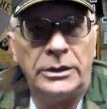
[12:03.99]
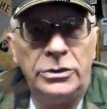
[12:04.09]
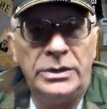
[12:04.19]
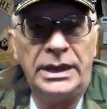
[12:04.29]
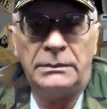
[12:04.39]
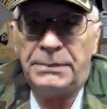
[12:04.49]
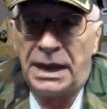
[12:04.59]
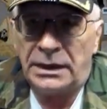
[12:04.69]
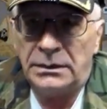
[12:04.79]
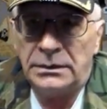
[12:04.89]
You get a
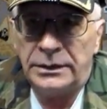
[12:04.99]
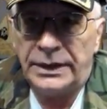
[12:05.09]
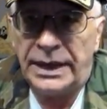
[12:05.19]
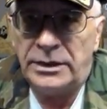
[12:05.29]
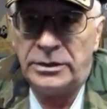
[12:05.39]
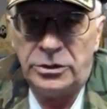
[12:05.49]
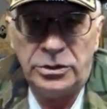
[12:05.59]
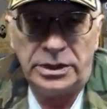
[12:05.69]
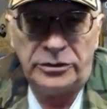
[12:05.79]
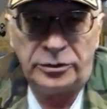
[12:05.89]
bottle that
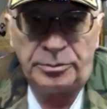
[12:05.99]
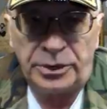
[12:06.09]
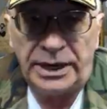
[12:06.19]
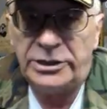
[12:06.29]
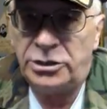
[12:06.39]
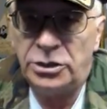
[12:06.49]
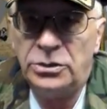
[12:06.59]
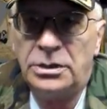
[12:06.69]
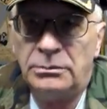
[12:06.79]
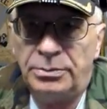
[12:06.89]
you can spray
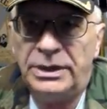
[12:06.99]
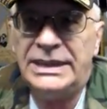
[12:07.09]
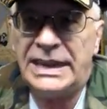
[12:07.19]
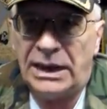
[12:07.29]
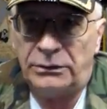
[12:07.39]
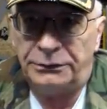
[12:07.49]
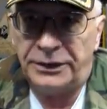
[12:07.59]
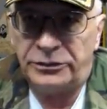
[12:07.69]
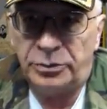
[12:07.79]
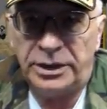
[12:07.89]
2 complete
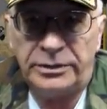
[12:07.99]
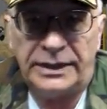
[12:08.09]
outfits with.